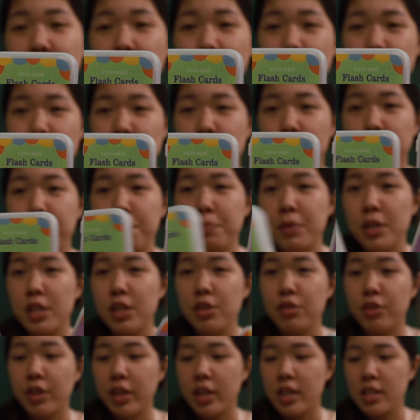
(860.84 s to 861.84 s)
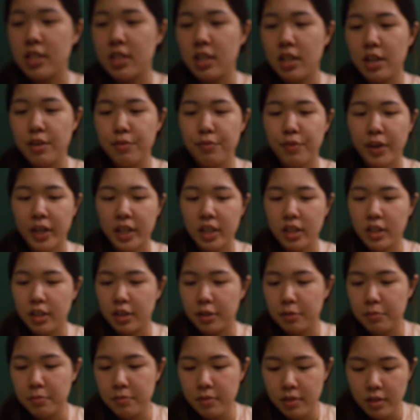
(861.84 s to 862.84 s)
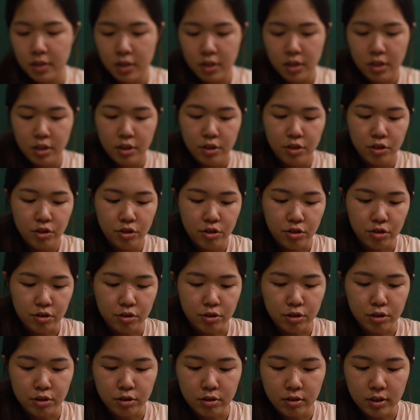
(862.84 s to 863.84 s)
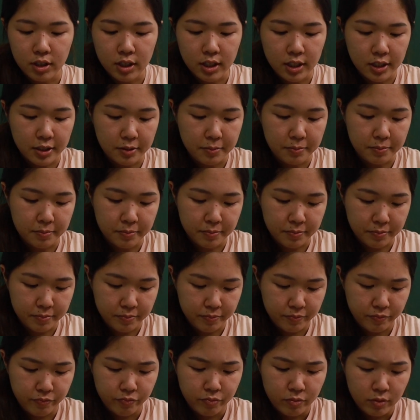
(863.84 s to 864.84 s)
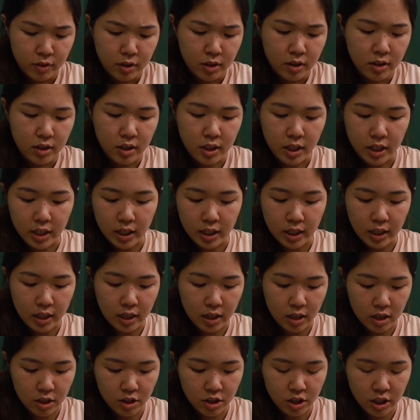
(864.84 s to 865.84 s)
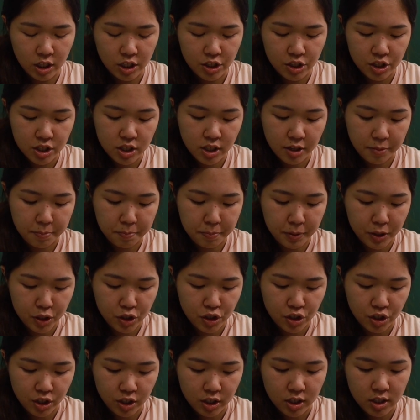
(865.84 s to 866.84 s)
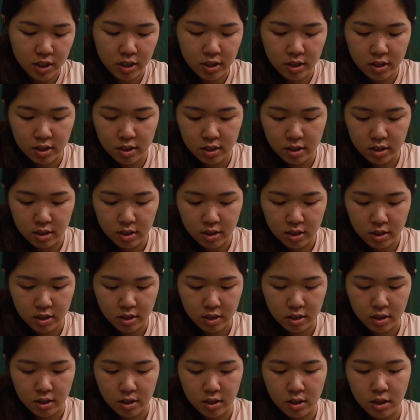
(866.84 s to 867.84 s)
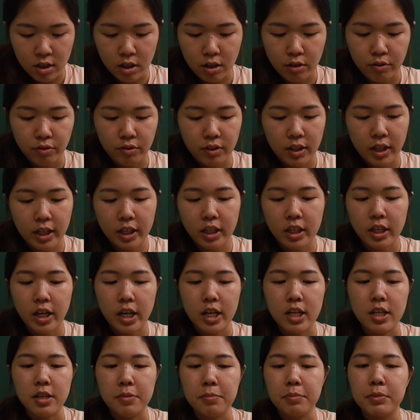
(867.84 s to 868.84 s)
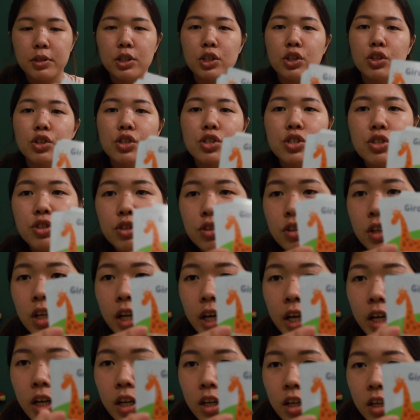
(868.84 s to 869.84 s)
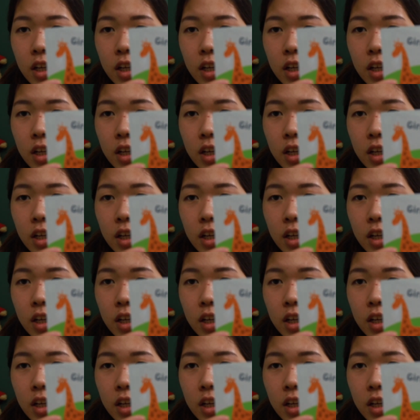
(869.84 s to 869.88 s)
on Shopee, you can easily find them. So they just have pictures of like the animals, so like